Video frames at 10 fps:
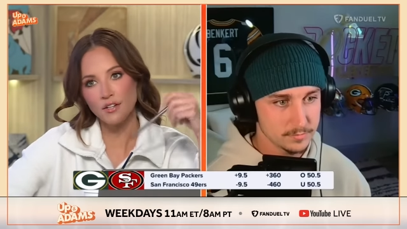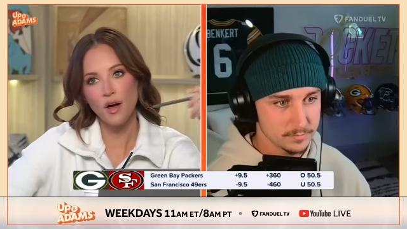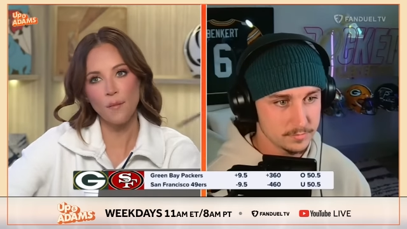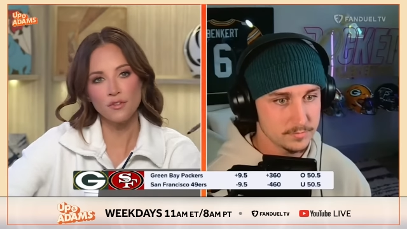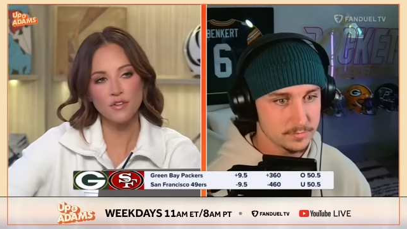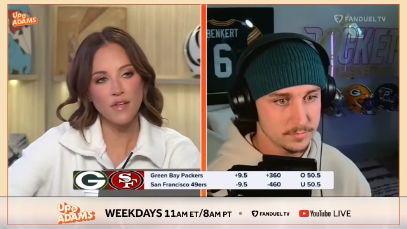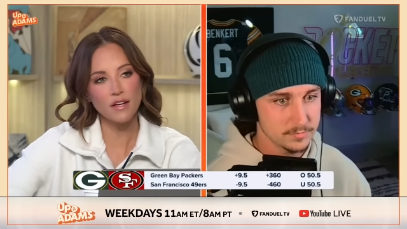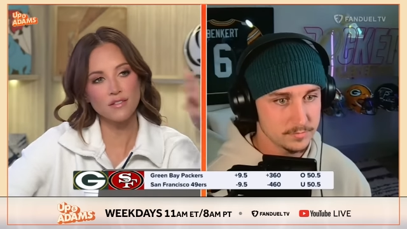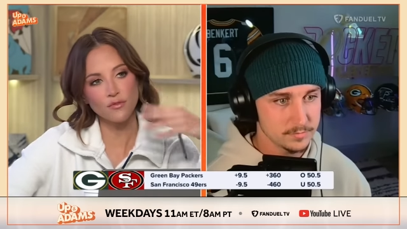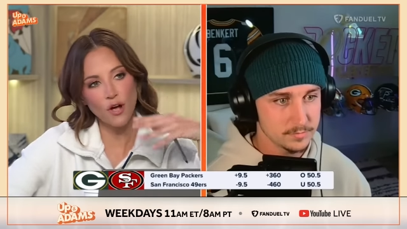Speaker 1: I don't know how much of
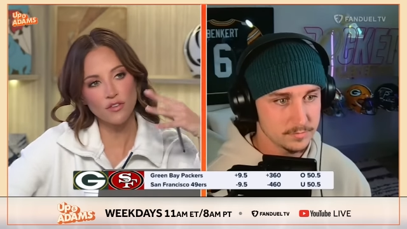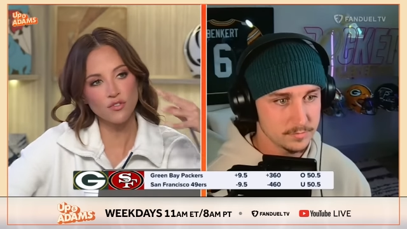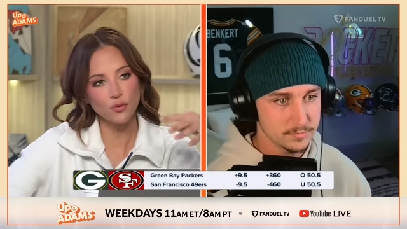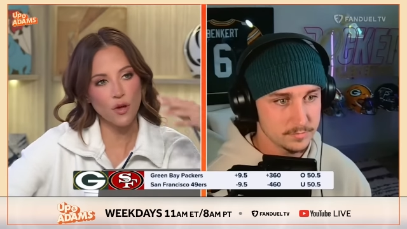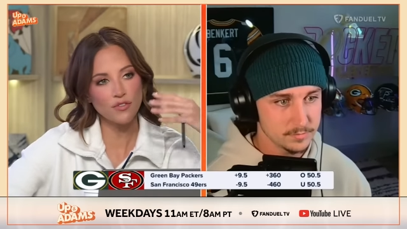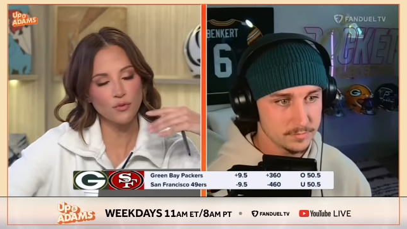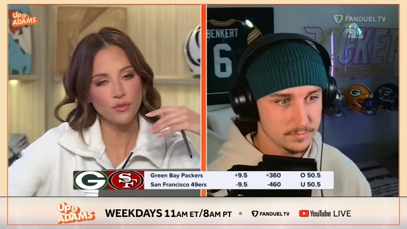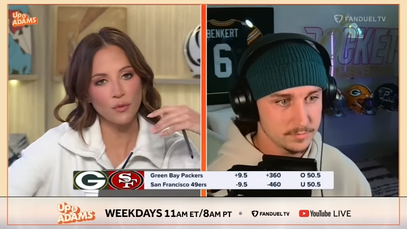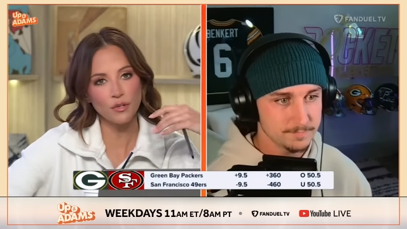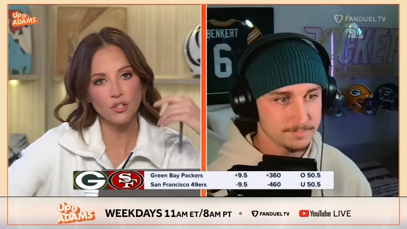that is rest or rust or
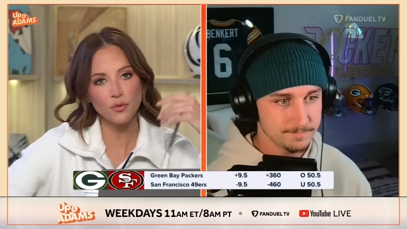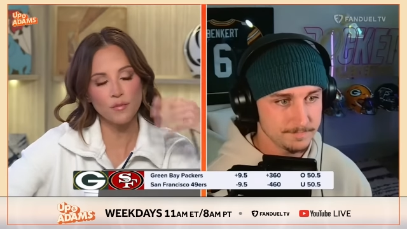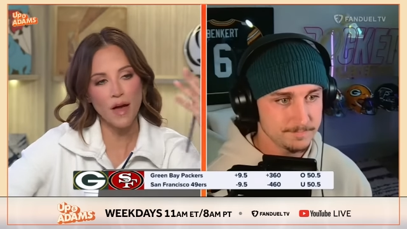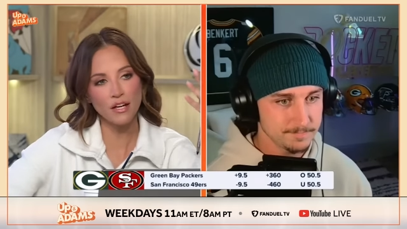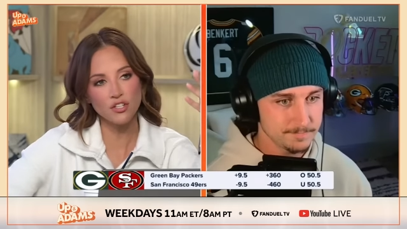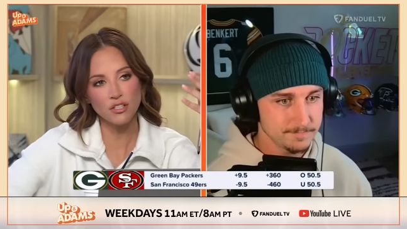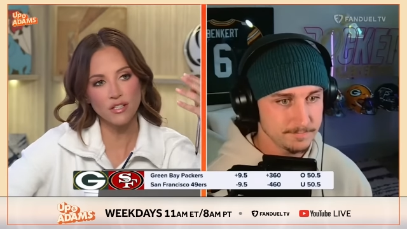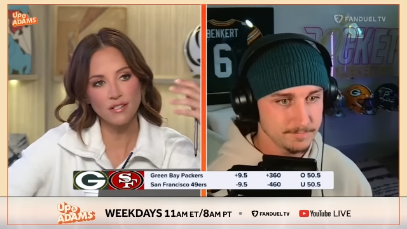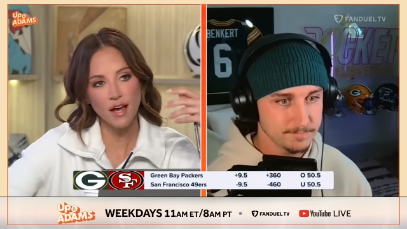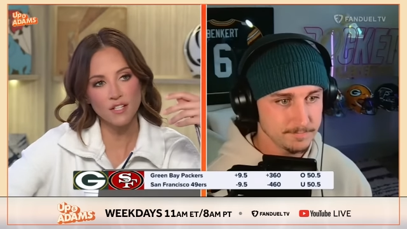what they want to do in managing
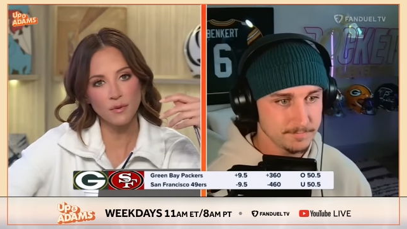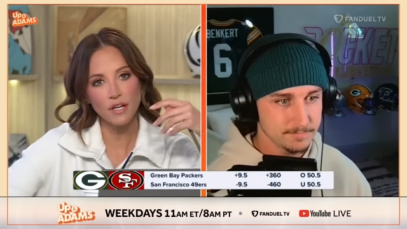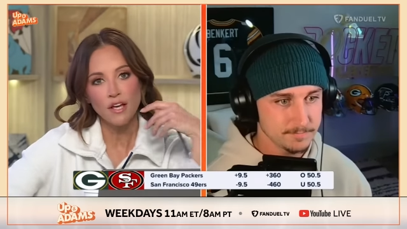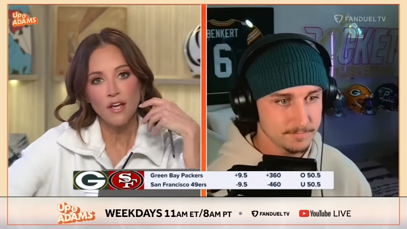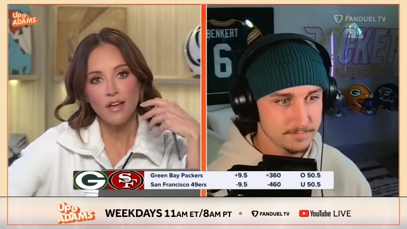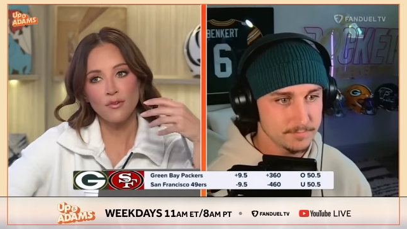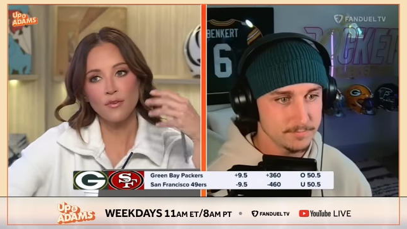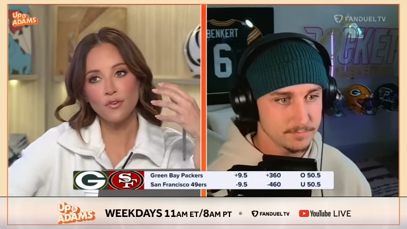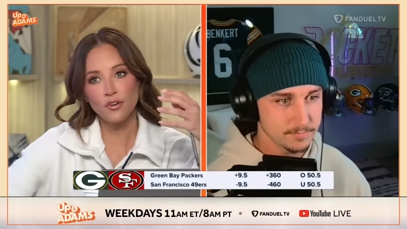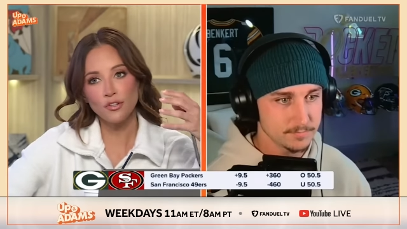these guys. But if you
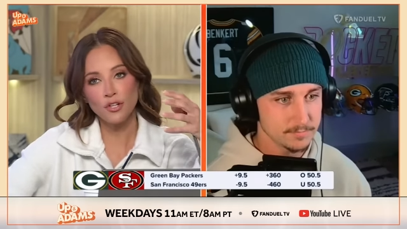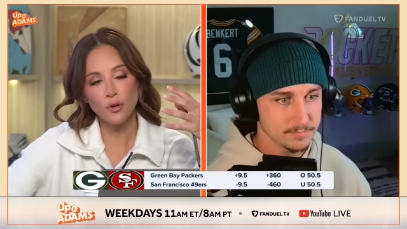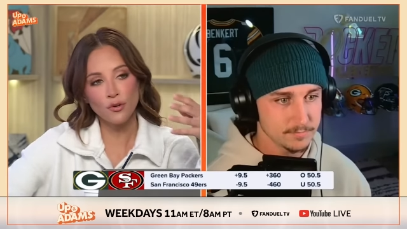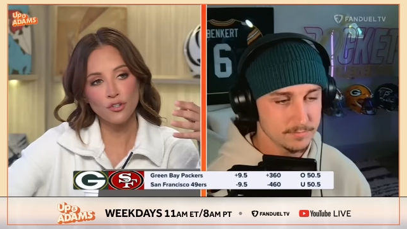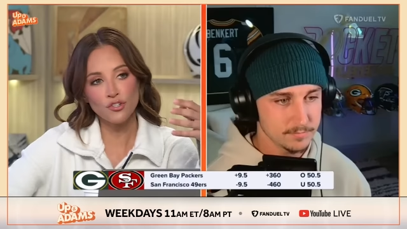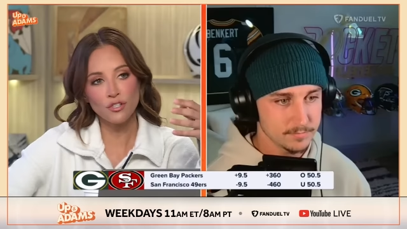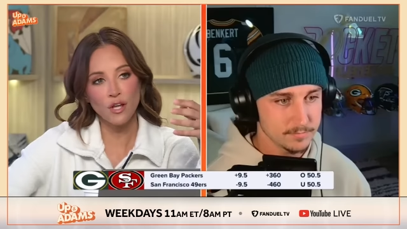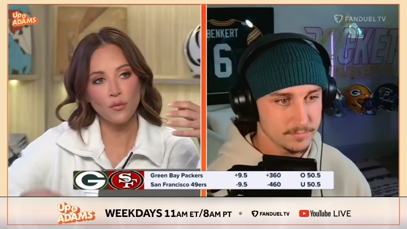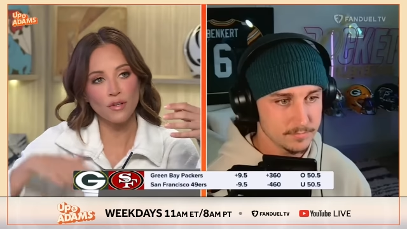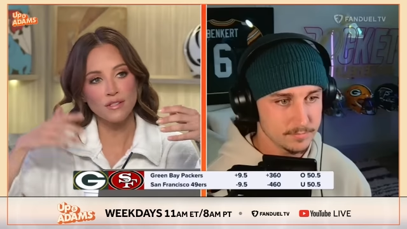have Christian
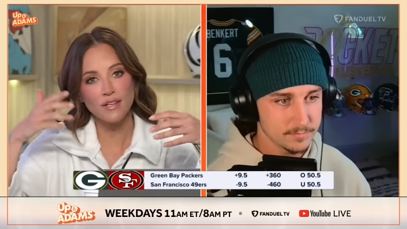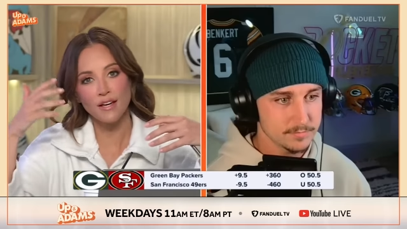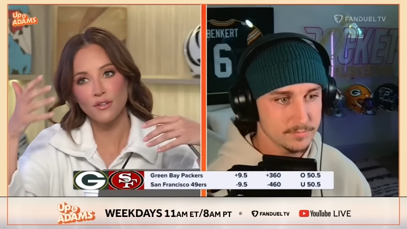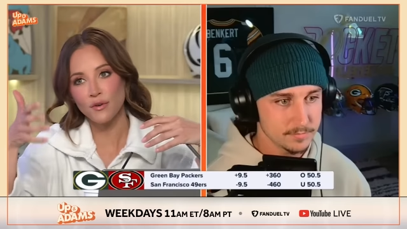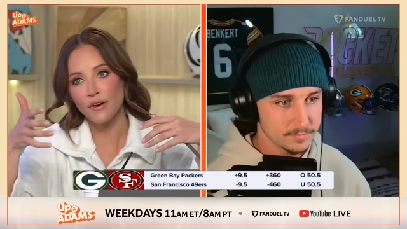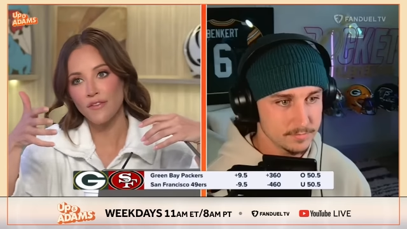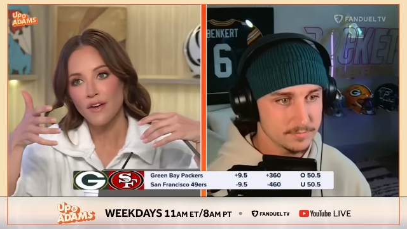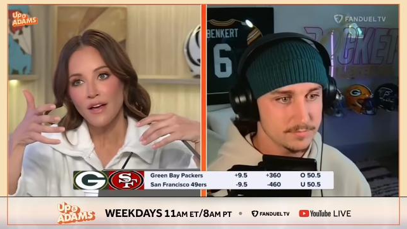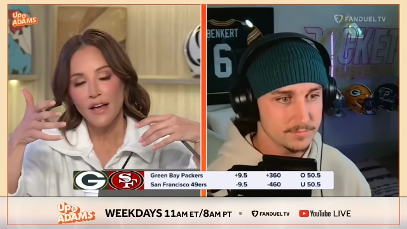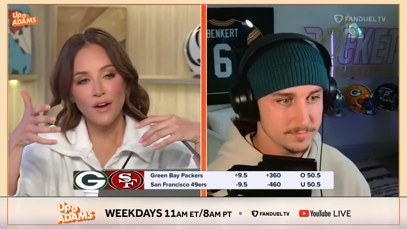on one side, you have
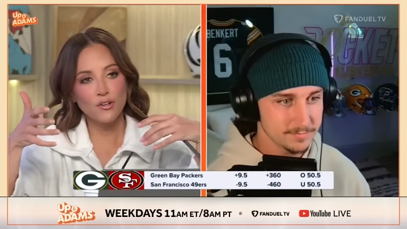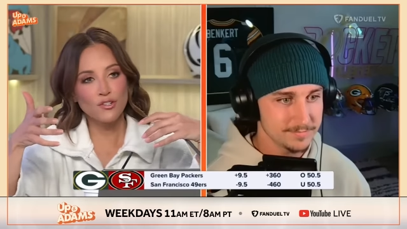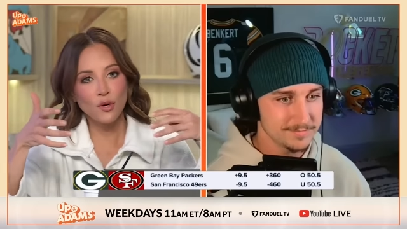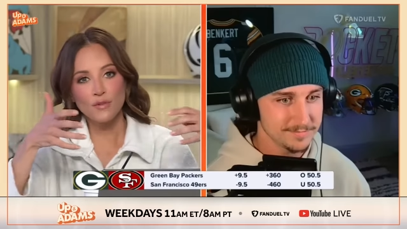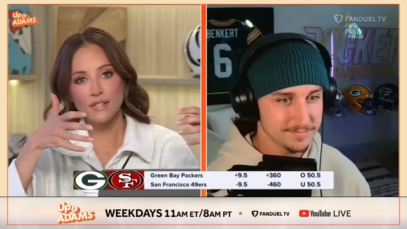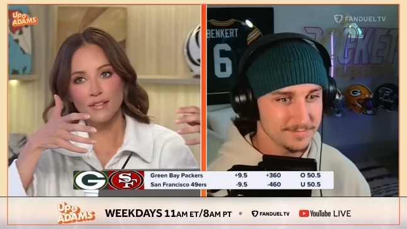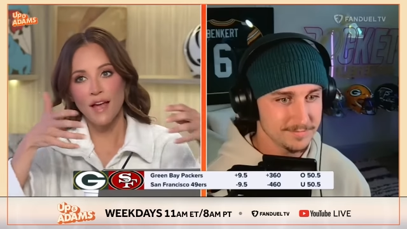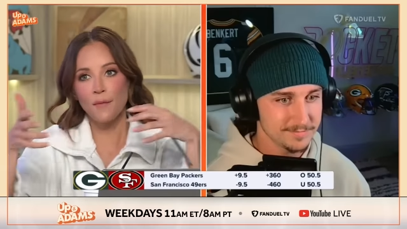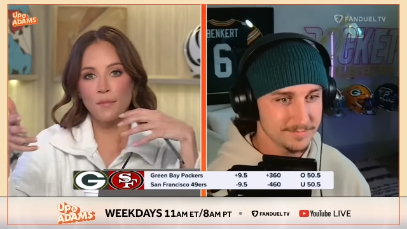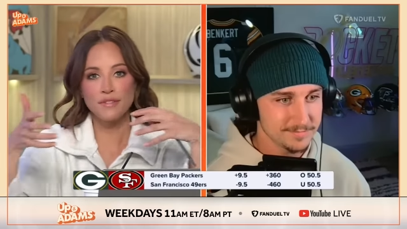Aaron Jones, like,
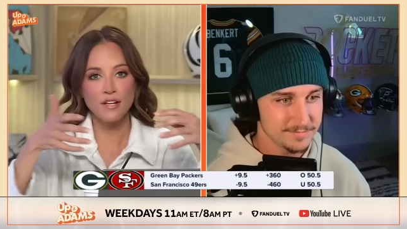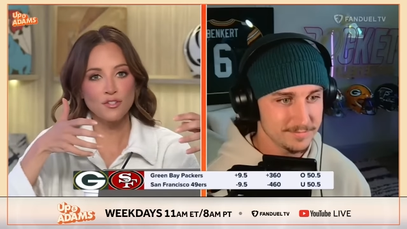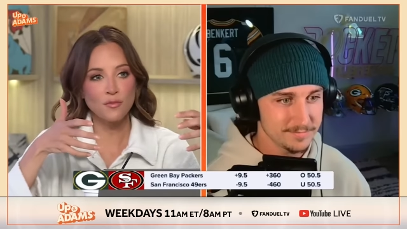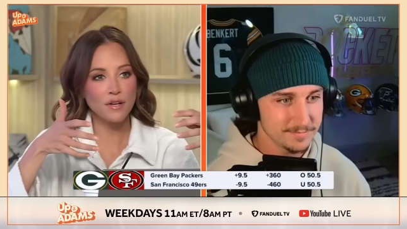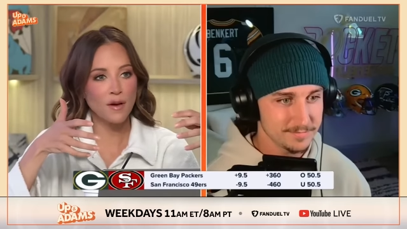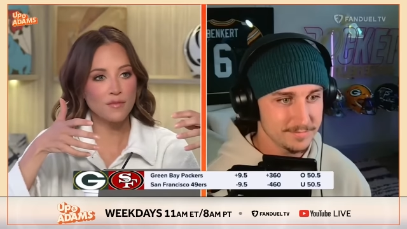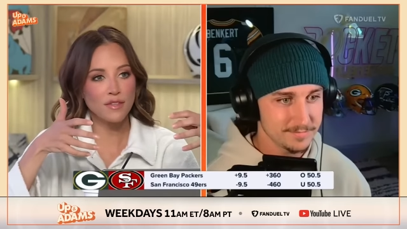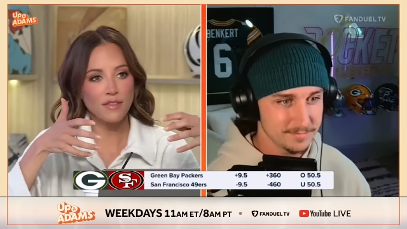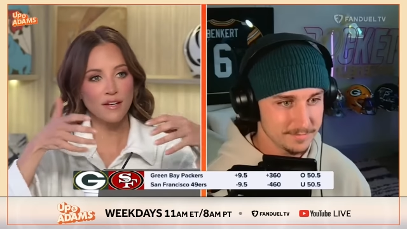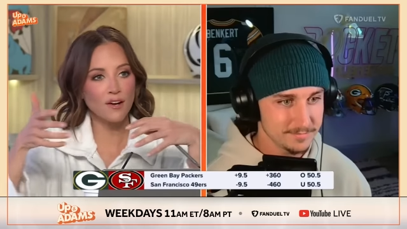time of possession becomes
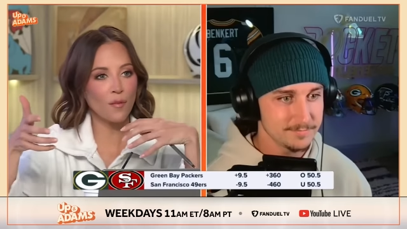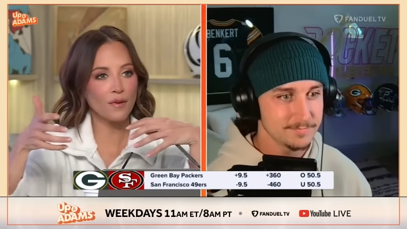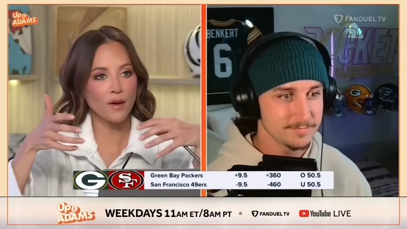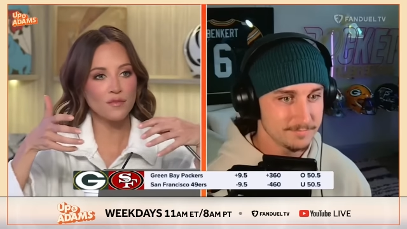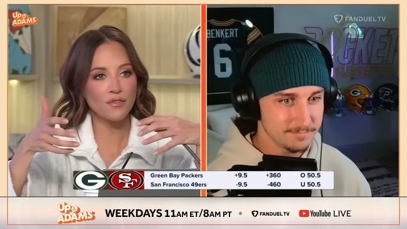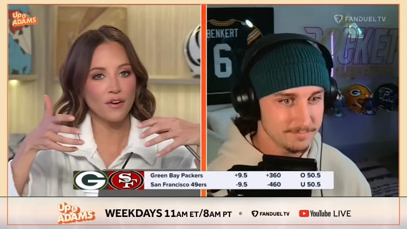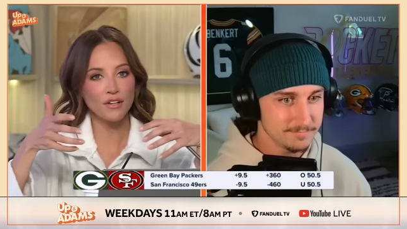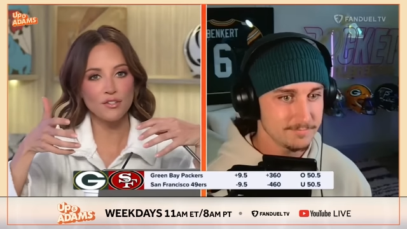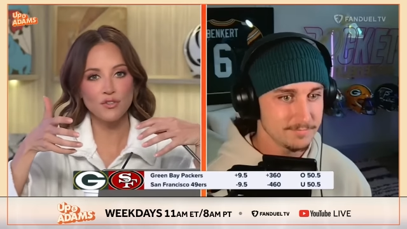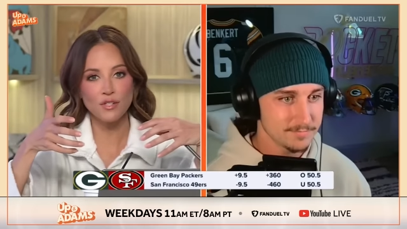a thing. It all becomes
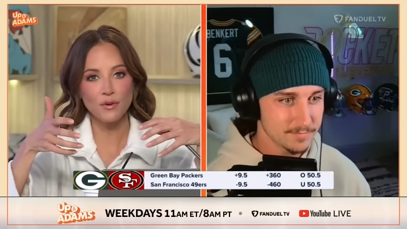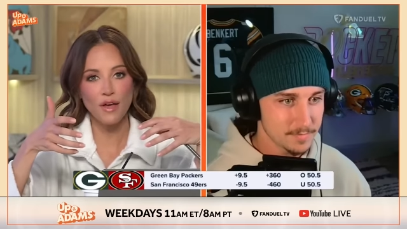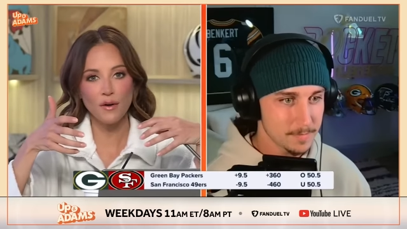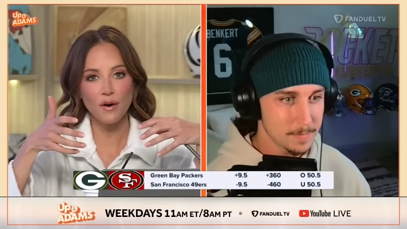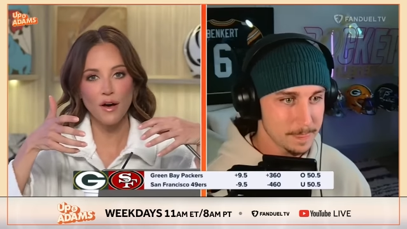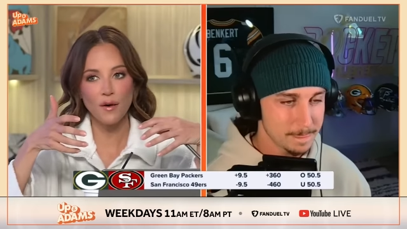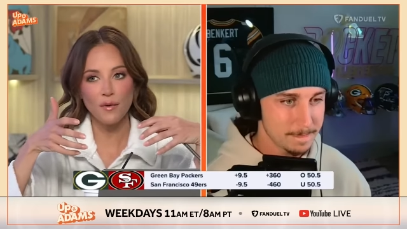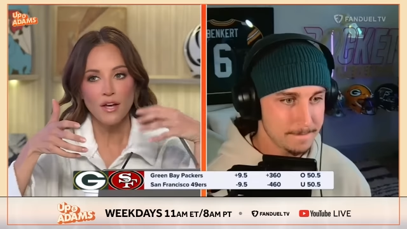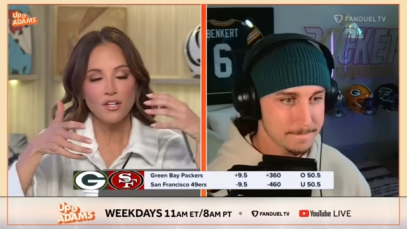very interesting with how